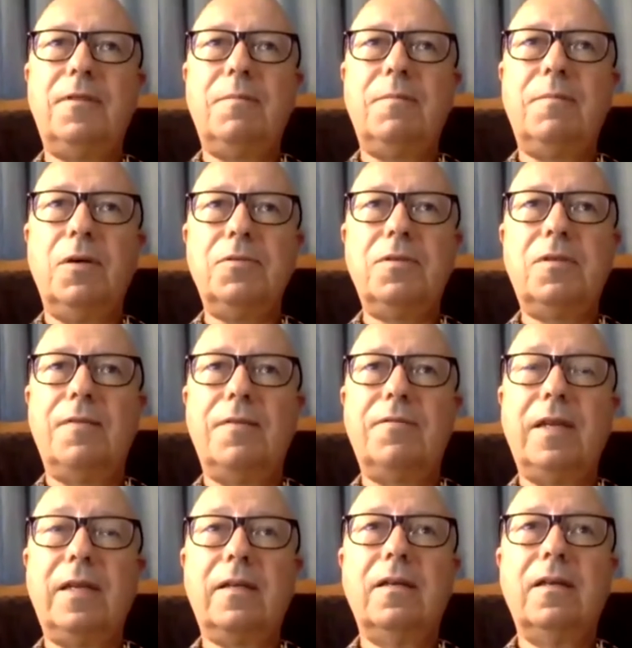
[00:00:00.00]
the most, I
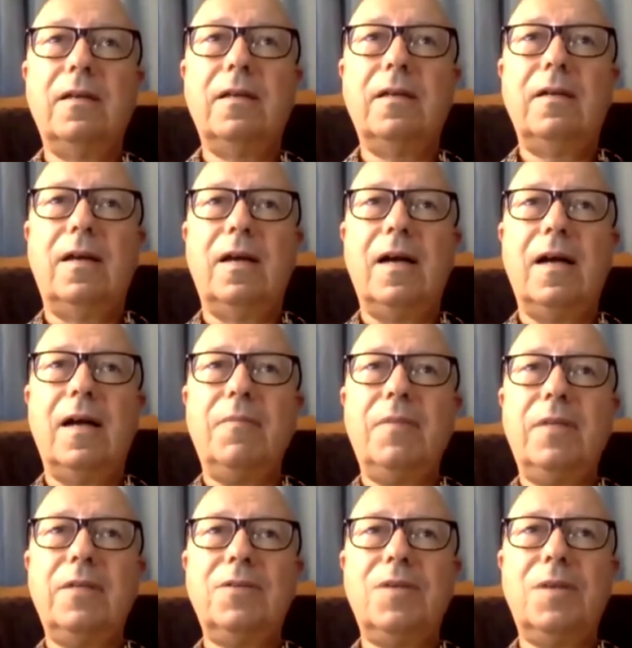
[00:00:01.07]
think,
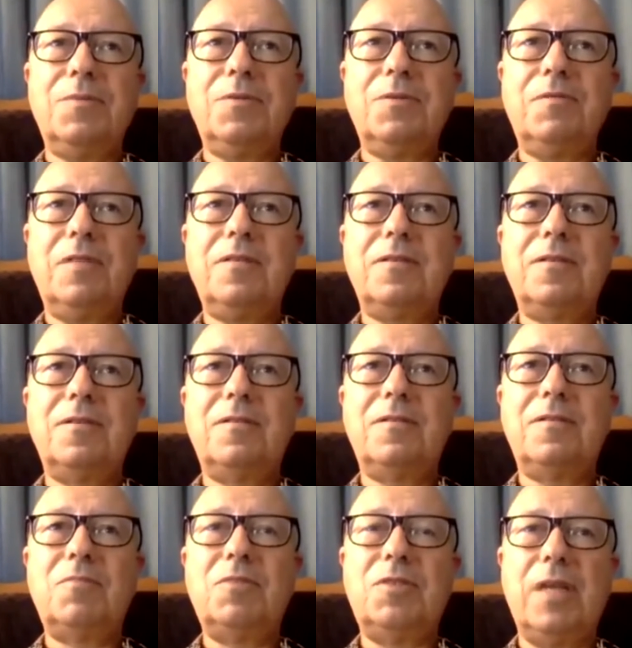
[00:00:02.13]
in terms of its
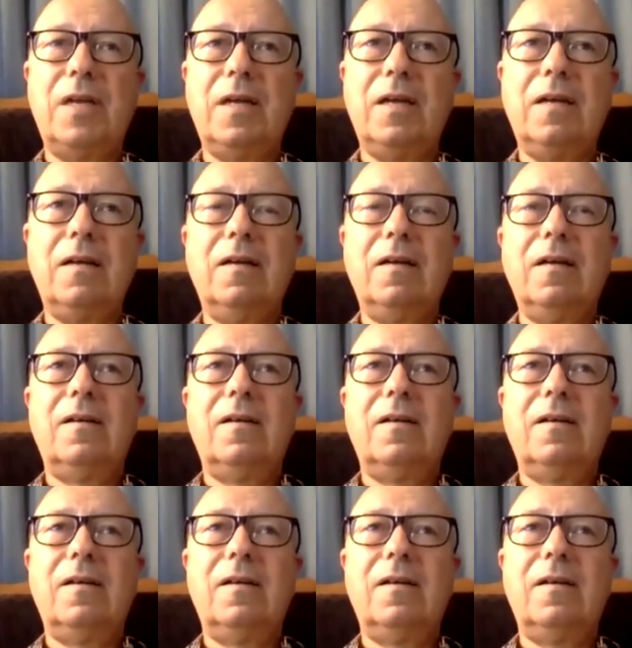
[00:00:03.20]
sheer